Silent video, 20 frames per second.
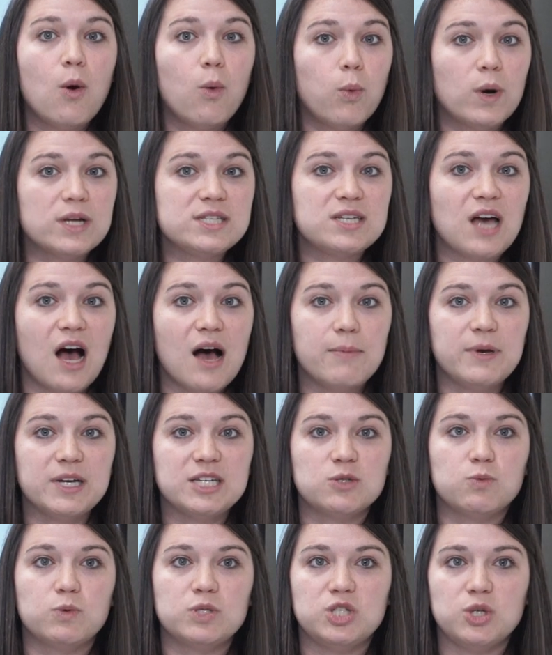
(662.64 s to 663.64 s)
what
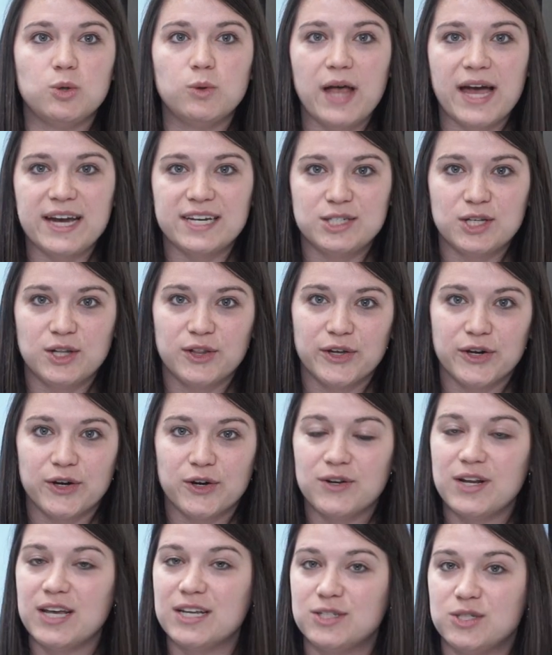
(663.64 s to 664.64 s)
topics would you like to
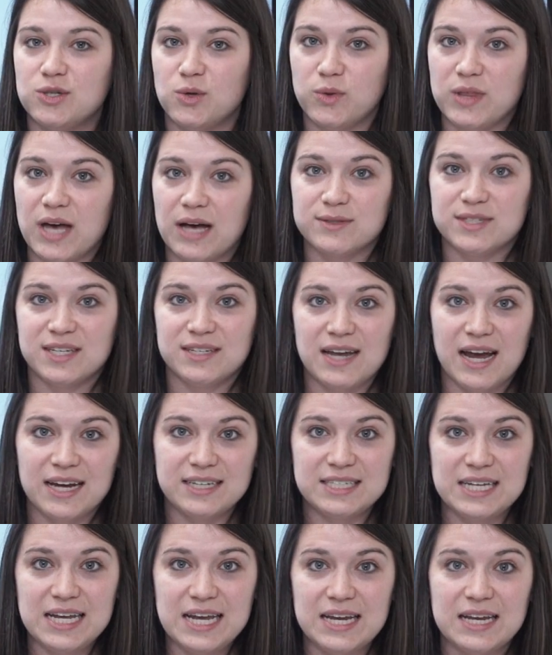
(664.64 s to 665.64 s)
learn in
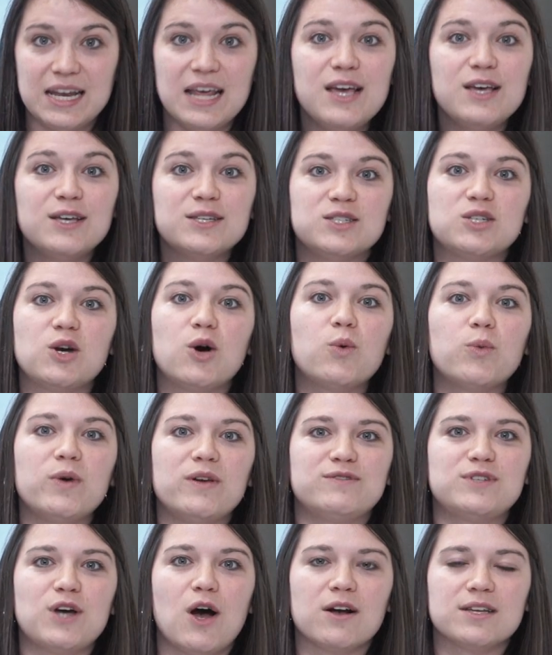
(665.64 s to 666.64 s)
2019? So
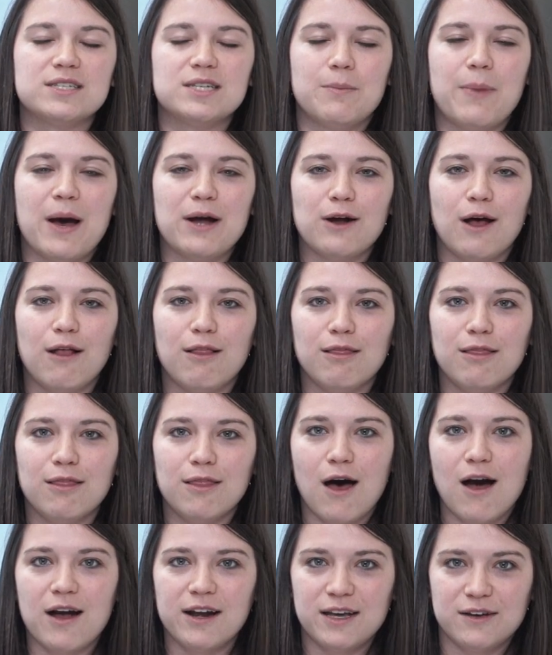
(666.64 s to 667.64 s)
we've talked about a
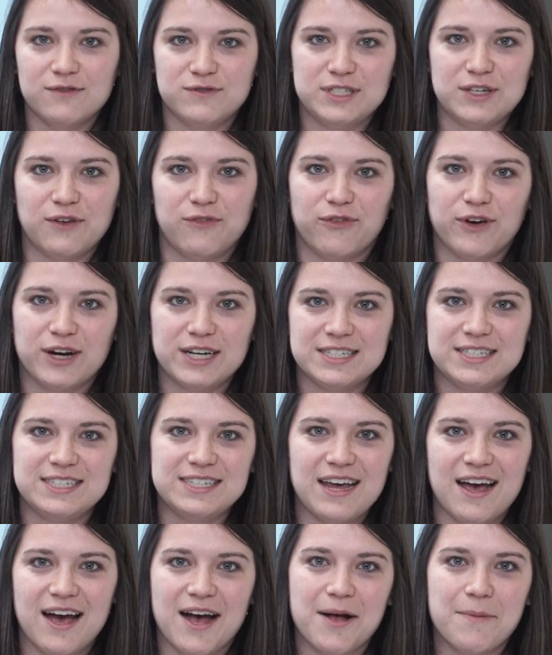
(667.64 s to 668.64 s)
lot of
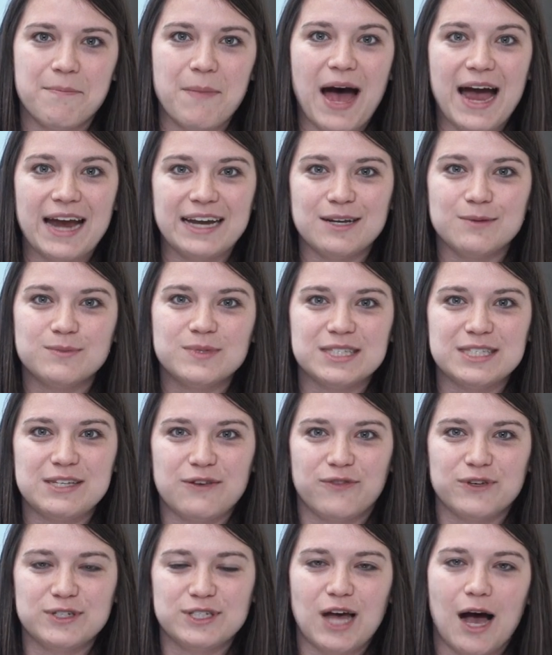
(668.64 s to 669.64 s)
different items,
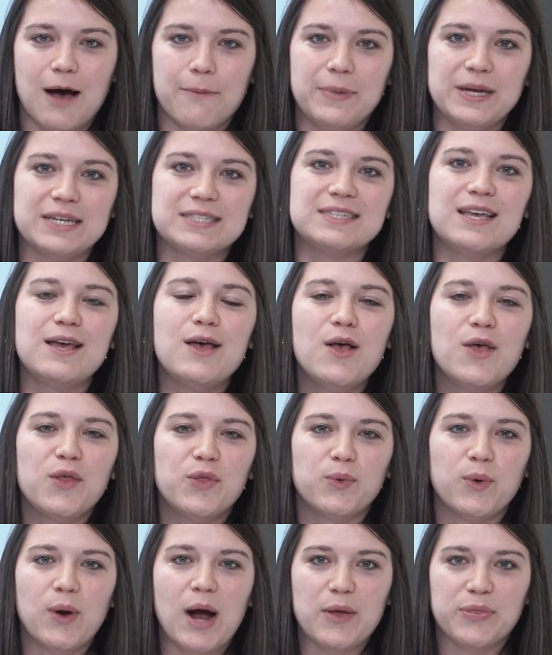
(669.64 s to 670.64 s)
different topics
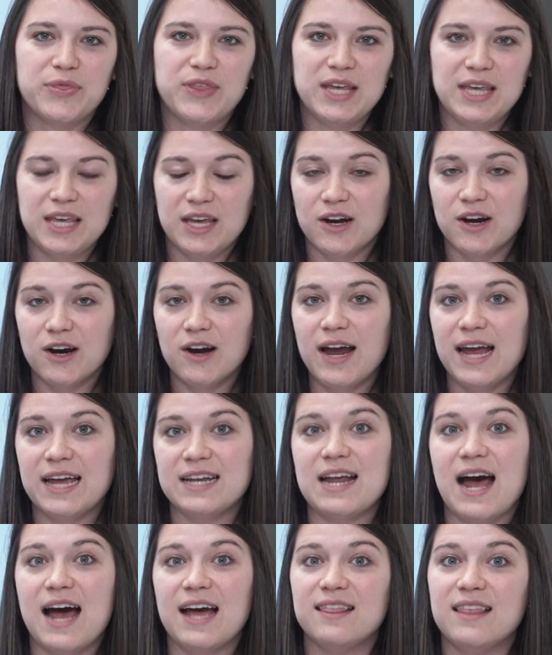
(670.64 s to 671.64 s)
throughout the year,
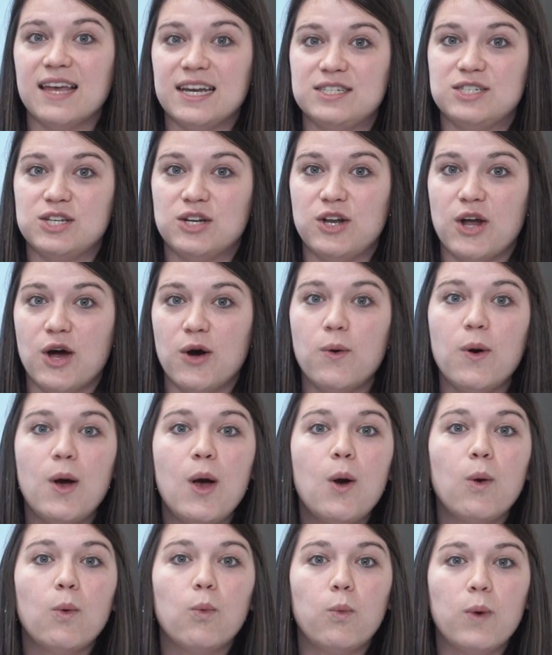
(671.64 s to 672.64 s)
and I'd like to know
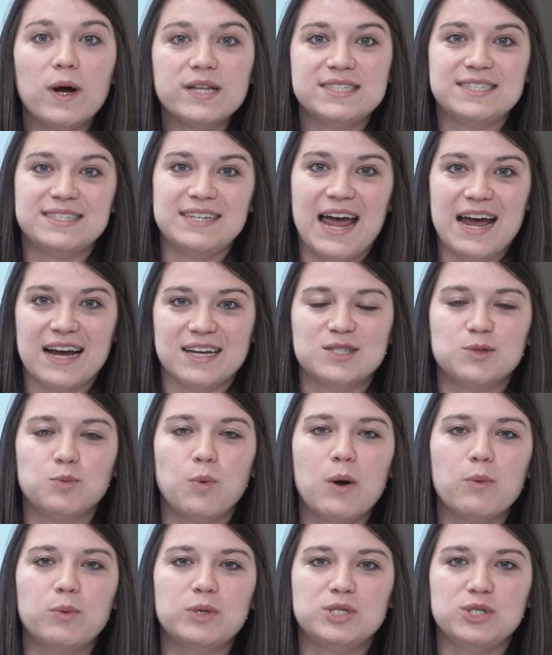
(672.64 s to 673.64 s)
what's next.
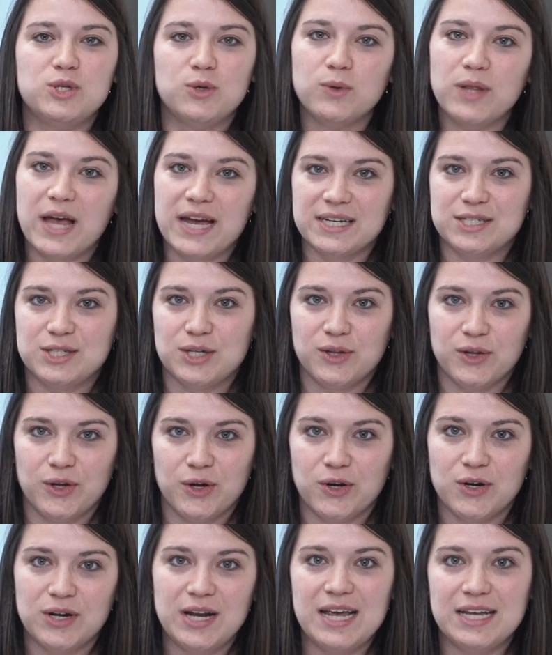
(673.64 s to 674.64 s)
What would you like to
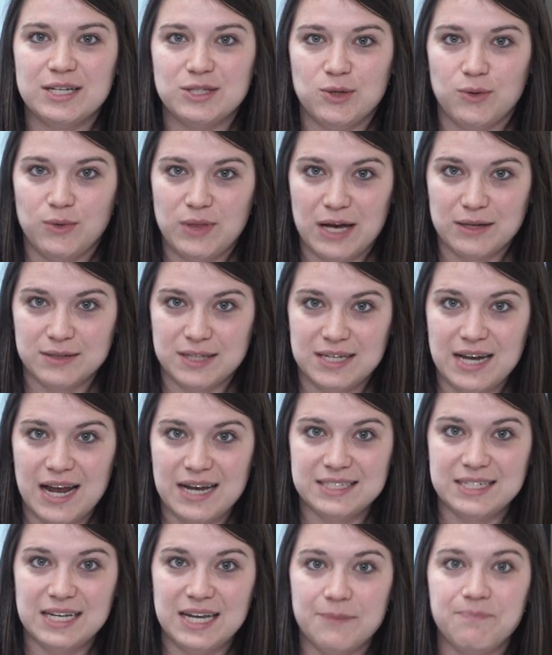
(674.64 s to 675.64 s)
learn in
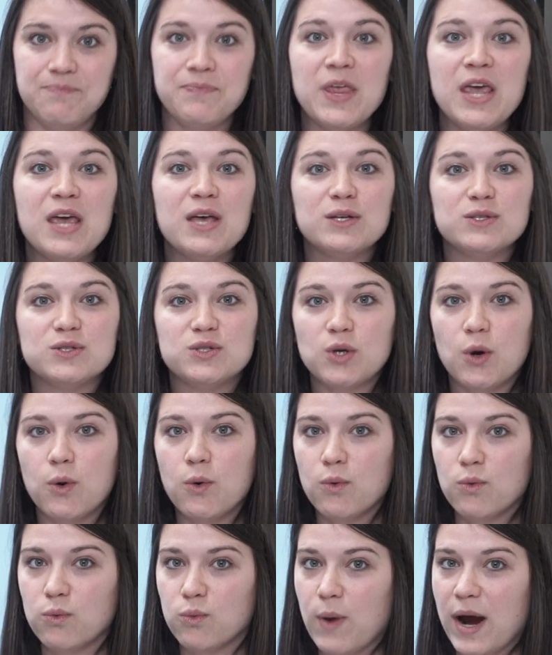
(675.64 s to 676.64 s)
2019?
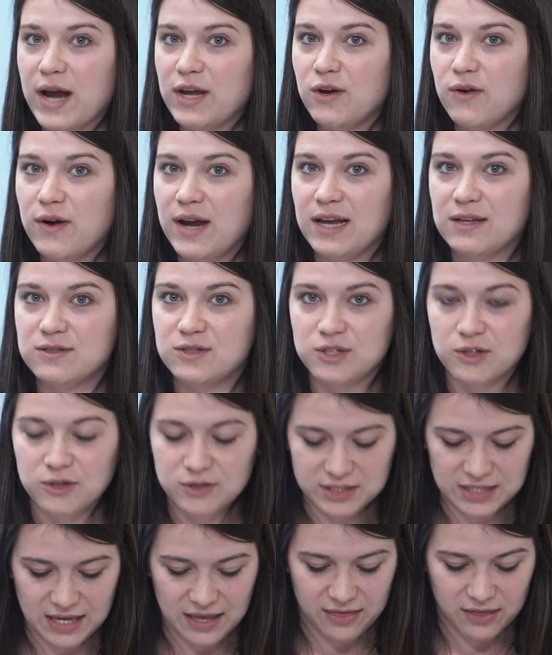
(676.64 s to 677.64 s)
So write your
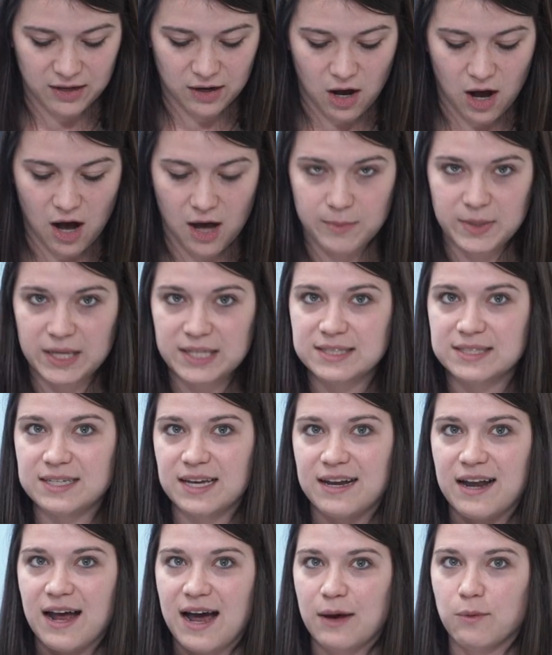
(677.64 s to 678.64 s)
answers in the comments,
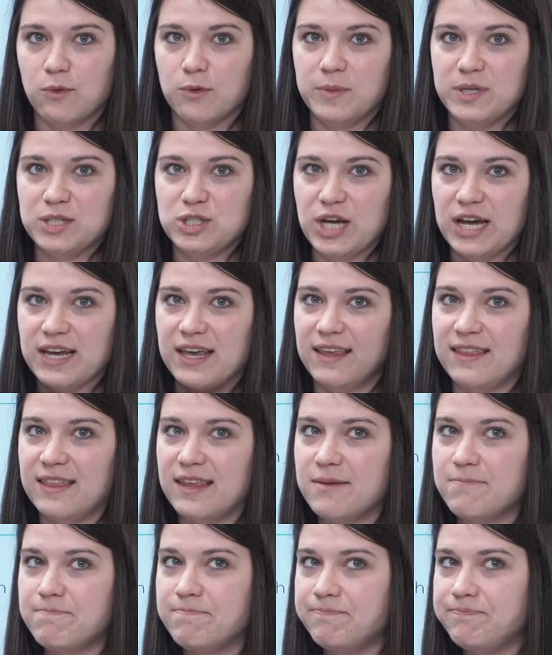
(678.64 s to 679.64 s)
and I will be checking
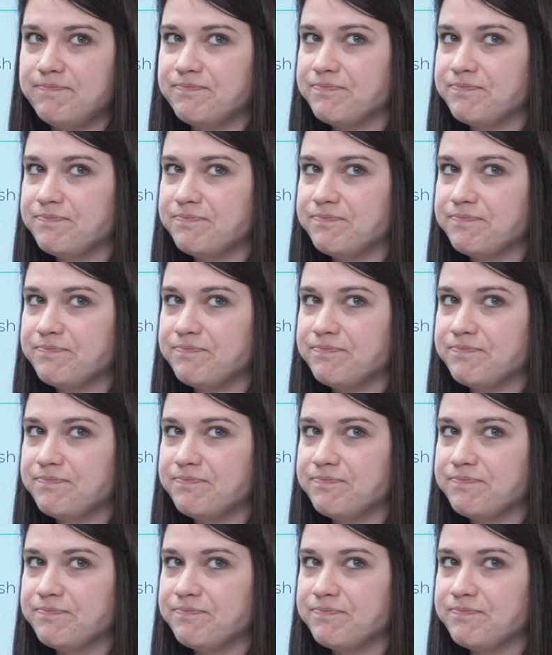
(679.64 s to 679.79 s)
them.